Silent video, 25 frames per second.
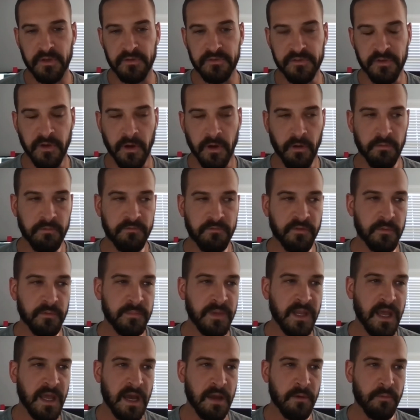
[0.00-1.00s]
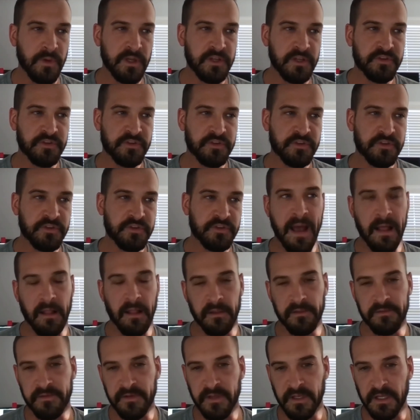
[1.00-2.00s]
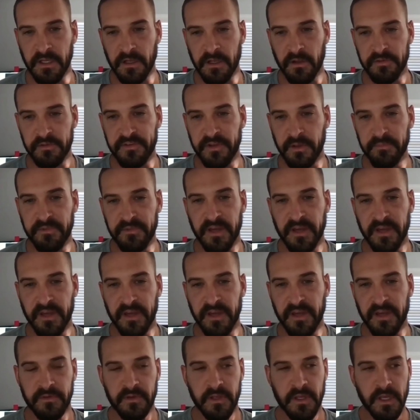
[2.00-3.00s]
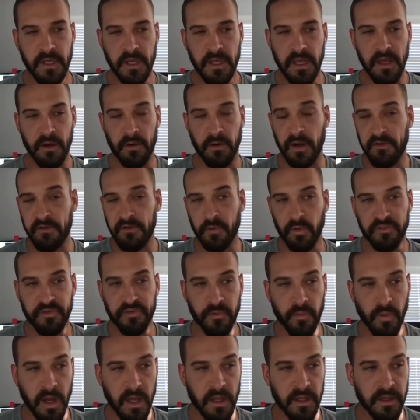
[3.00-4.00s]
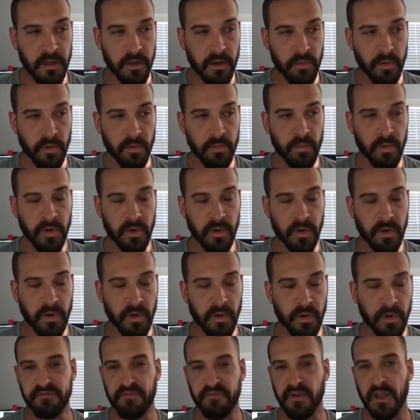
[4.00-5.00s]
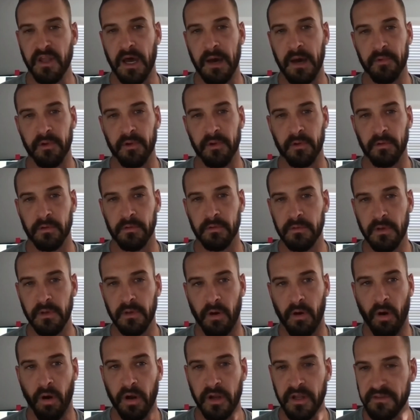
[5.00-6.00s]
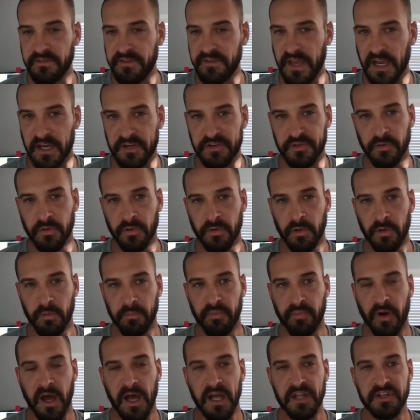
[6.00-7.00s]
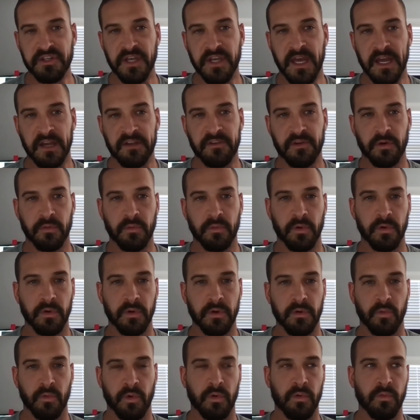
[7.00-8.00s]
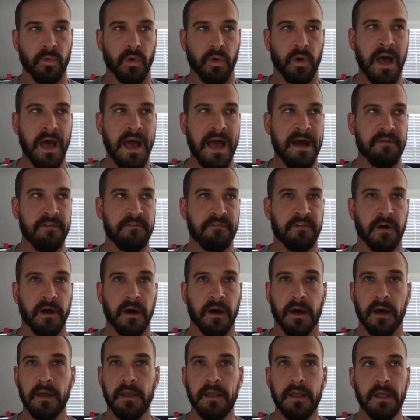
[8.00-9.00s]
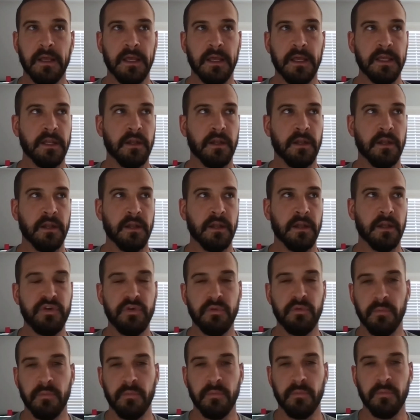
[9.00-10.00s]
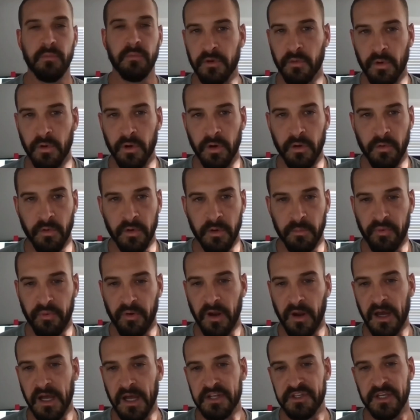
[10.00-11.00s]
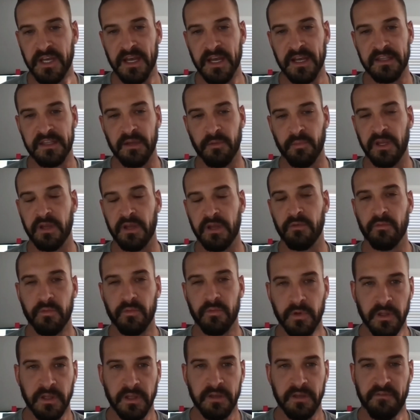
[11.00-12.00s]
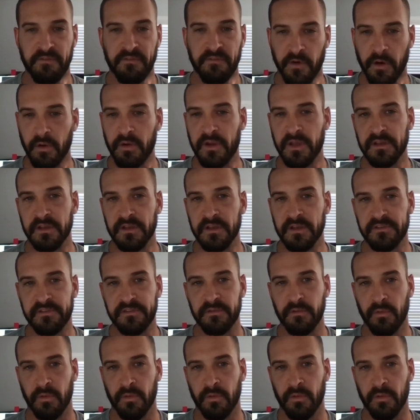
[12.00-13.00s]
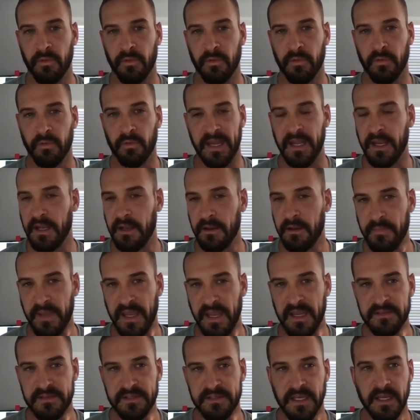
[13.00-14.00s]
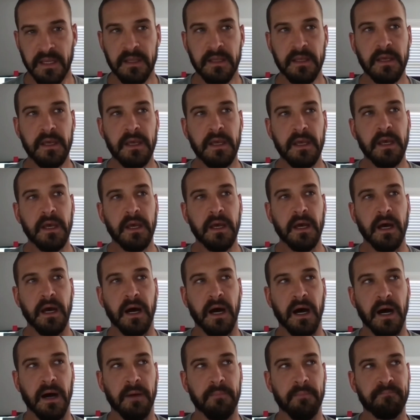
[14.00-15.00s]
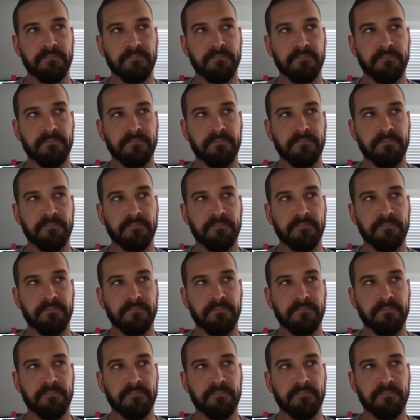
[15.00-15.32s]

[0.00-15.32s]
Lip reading: So for me, we try to balance it. You know, sometimes, or every once in a while, you know, we'll get this phenomenal architectural project, or we'll have 2 months to work on a project, and we can really focus on making it amazing. And